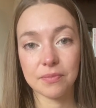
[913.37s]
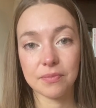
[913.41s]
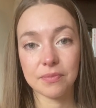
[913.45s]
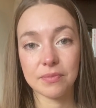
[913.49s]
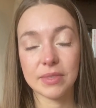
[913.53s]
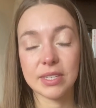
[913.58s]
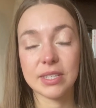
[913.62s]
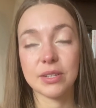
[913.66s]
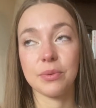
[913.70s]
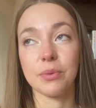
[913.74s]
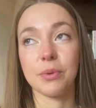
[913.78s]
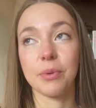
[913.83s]

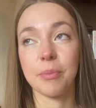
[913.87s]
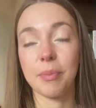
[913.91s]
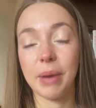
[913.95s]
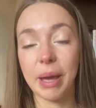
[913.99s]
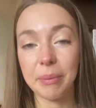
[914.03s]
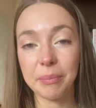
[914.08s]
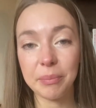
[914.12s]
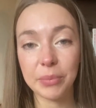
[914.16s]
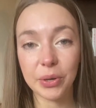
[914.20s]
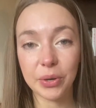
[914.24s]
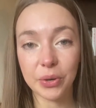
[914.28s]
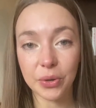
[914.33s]
to
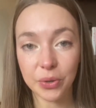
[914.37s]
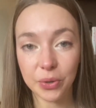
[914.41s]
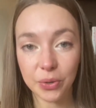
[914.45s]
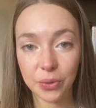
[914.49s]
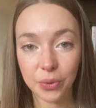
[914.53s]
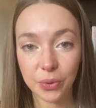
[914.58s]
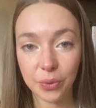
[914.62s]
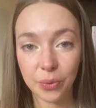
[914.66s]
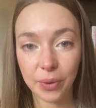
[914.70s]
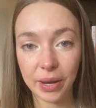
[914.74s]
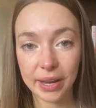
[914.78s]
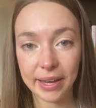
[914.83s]
remember
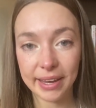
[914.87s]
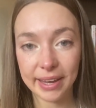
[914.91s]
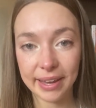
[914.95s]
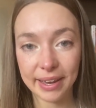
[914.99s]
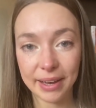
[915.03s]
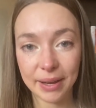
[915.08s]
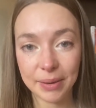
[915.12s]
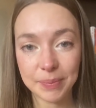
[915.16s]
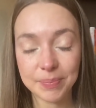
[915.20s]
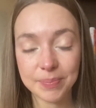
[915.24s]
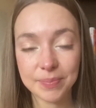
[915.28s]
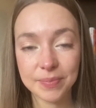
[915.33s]
who I
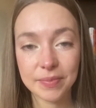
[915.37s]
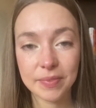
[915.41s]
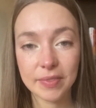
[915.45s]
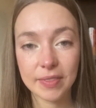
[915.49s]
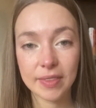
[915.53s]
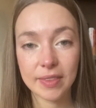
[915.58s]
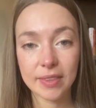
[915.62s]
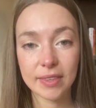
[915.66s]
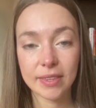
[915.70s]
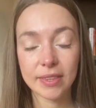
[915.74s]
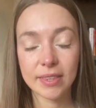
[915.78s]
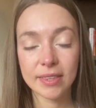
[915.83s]
am,
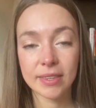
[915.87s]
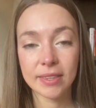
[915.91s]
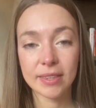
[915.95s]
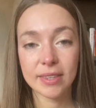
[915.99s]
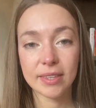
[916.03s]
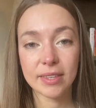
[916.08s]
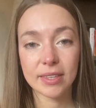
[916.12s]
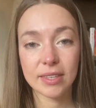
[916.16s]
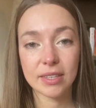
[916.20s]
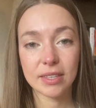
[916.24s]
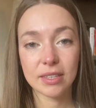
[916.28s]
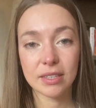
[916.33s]

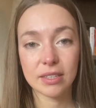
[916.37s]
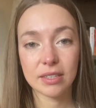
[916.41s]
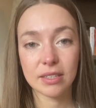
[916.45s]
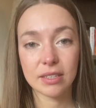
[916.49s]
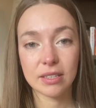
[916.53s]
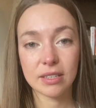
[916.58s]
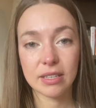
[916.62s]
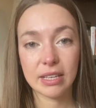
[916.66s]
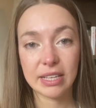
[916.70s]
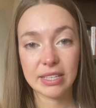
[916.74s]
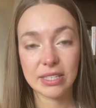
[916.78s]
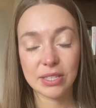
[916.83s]

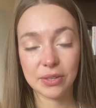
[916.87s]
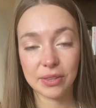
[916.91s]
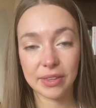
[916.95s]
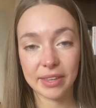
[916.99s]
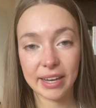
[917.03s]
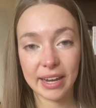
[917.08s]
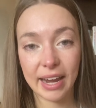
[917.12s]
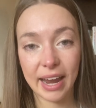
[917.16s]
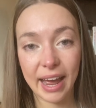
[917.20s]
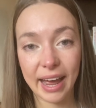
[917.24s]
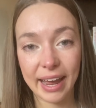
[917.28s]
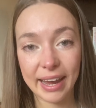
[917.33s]
so
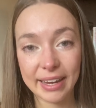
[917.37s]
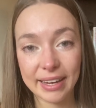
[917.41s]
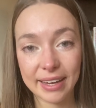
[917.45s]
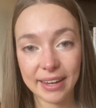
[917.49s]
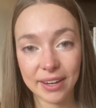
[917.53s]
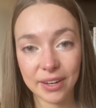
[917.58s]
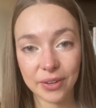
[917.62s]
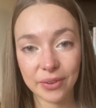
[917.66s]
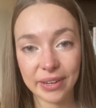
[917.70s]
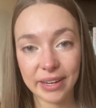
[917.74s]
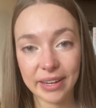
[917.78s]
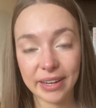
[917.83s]
that I can
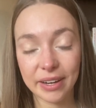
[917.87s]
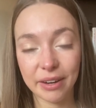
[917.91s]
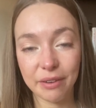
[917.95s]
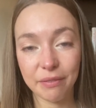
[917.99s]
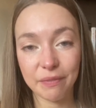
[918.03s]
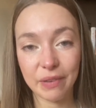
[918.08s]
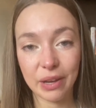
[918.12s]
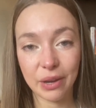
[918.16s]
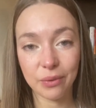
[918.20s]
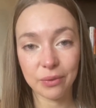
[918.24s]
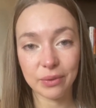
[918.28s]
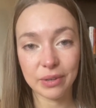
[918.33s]
create a
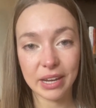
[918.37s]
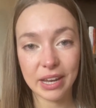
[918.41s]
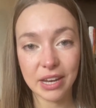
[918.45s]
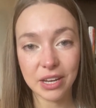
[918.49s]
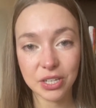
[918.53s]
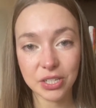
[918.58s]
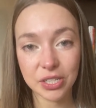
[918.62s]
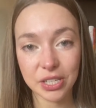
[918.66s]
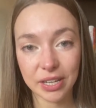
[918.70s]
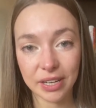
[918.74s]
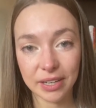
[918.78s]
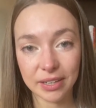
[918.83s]

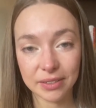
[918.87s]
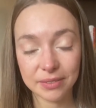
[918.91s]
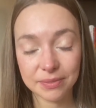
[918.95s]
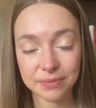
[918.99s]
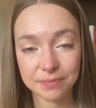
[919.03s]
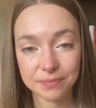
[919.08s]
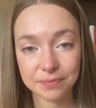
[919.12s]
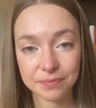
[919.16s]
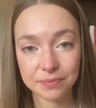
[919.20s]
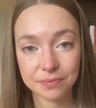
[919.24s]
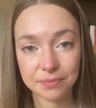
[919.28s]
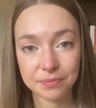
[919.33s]
foundation
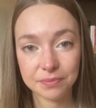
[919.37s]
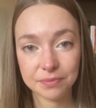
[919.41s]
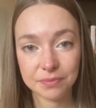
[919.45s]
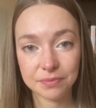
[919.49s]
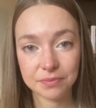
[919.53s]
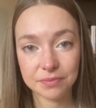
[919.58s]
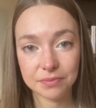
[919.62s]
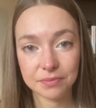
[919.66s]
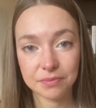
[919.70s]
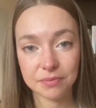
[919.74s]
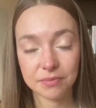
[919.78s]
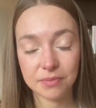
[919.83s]

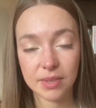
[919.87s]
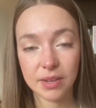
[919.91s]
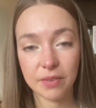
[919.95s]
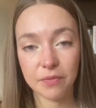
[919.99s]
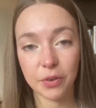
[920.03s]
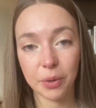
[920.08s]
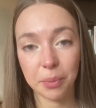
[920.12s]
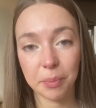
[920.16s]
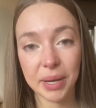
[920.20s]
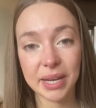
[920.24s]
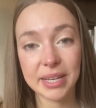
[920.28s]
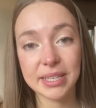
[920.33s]

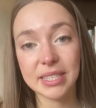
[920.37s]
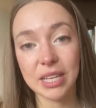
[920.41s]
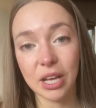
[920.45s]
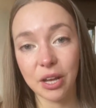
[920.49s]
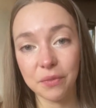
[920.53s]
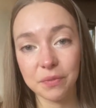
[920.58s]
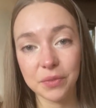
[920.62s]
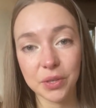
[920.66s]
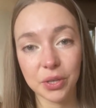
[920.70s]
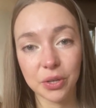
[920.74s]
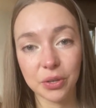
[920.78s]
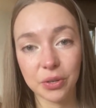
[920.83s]
for
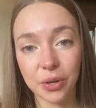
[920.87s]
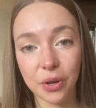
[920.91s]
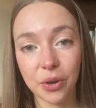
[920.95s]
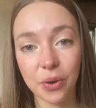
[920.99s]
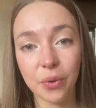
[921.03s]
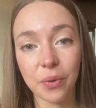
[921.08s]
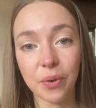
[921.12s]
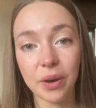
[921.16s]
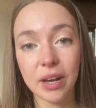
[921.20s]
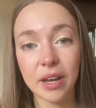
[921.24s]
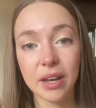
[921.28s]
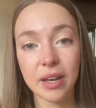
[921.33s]
myself to
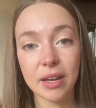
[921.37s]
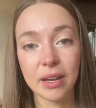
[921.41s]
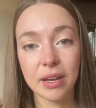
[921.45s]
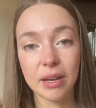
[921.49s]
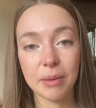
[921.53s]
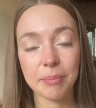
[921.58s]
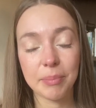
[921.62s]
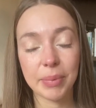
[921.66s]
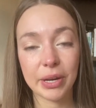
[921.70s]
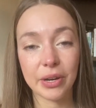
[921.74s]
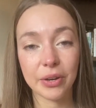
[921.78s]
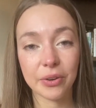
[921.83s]
grow,
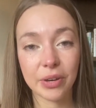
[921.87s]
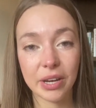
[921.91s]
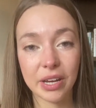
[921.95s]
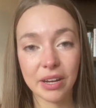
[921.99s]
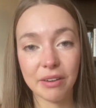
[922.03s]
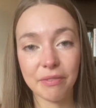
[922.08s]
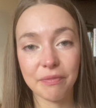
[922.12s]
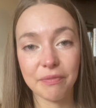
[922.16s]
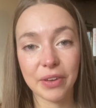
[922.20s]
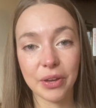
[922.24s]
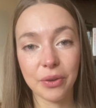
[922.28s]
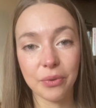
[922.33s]
but create a
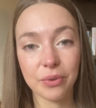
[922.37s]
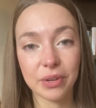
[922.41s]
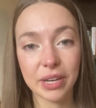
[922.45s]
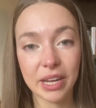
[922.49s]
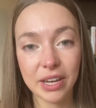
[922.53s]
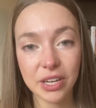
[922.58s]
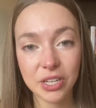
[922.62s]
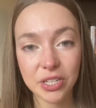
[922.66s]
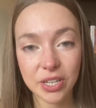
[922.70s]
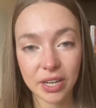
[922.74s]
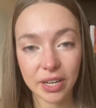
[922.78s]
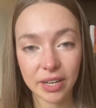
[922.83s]

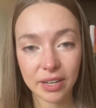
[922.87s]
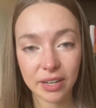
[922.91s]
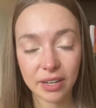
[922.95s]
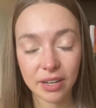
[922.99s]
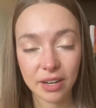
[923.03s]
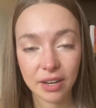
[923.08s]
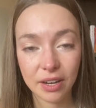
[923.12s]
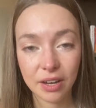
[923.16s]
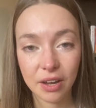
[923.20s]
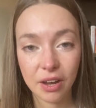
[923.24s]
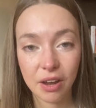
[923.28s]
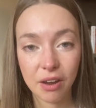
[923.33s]
foundation
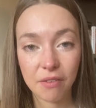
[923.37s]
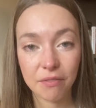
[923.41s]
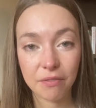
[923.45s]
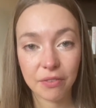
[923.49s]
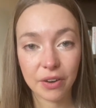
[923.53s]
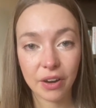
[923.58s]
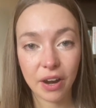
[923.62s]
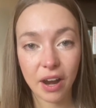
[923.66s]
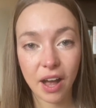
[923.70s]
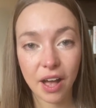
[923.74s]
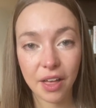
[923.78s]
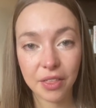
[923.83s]

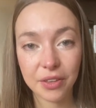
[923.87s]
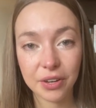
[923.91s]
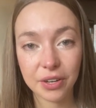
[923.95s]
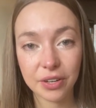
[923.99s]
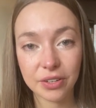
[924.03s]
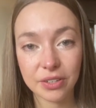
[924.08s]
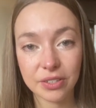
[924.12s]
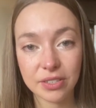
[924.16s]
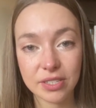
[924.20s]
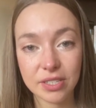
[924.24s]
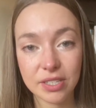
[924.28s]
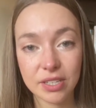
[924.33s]
for
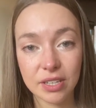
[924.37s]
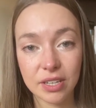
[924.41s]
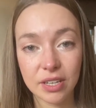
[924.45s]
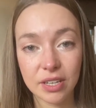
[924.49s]
others